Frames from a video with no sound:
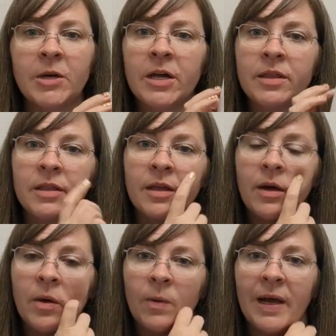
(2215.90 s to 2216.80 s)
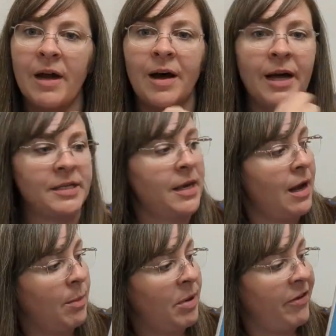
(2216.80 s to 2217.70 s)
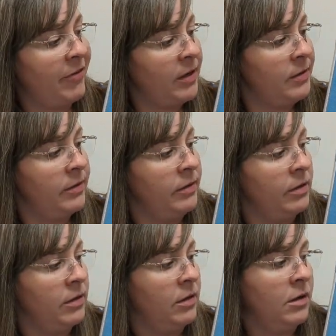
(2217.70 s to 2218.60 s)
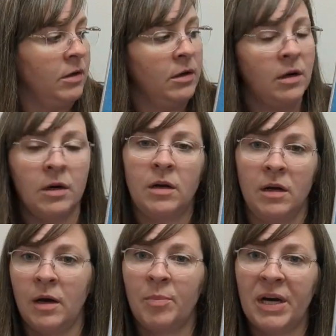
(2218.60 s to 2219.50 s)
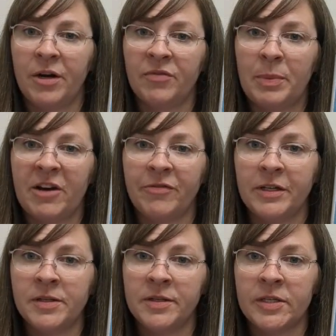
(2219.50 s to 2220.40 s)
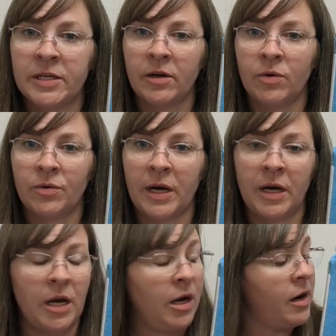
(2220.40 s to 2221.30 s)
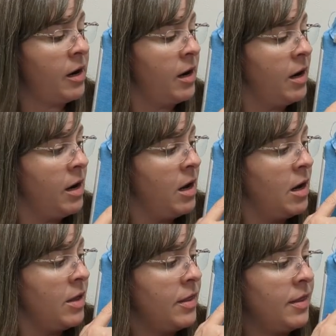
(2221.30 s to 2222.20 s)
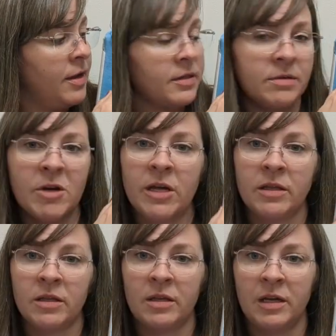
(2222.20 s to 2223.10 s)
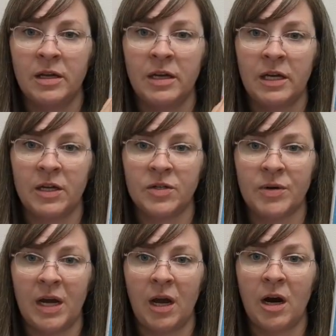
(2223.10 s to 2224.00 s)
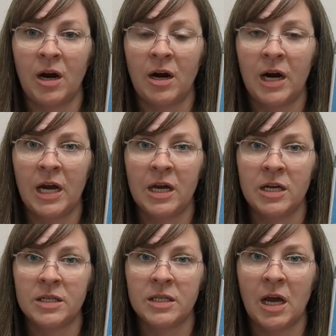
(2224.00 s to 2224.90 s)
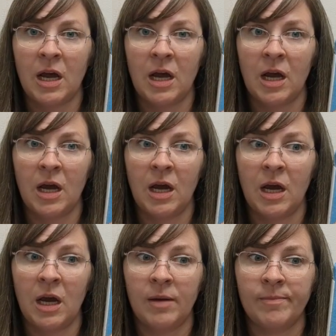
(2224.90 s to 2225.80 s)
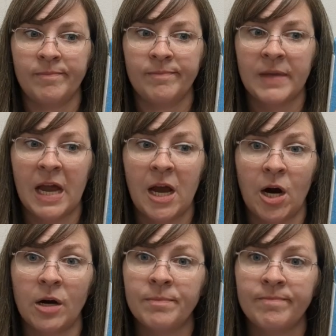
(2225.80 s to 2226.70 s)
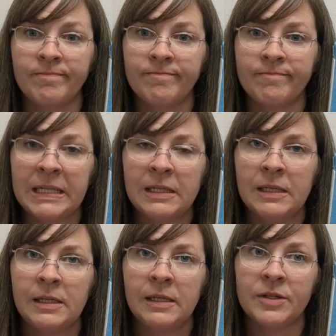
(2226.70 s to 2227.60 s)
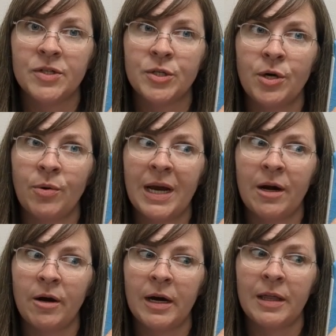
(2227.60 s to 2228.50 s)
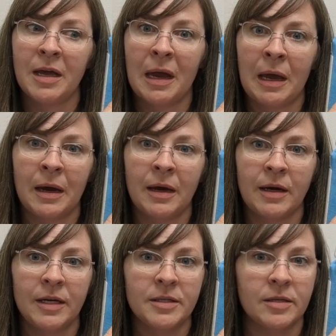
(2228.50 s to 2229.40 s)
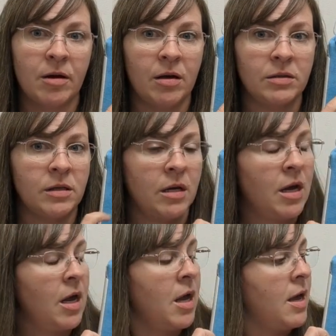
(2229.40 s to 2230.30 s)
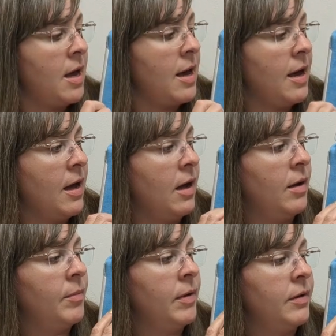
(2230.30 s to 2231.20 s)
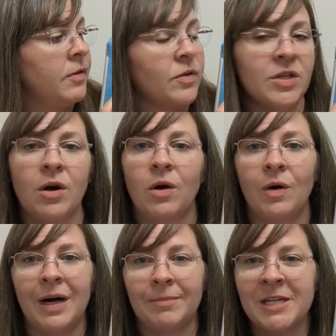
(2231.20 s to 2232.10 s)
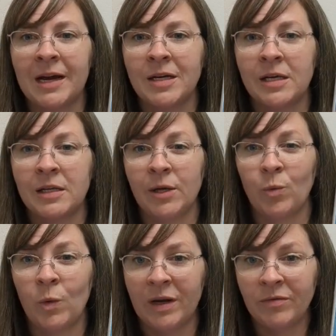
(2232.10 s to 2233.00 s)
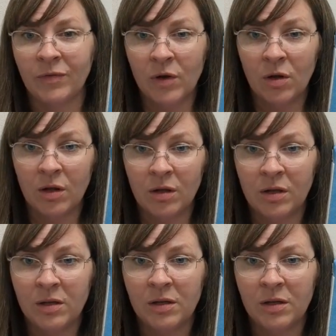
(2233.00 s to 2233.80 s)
month, we got a puffin a pair of puffins go right here. This month is right here is a hare, snow hare, I think it's called. Um, so I'm technically one full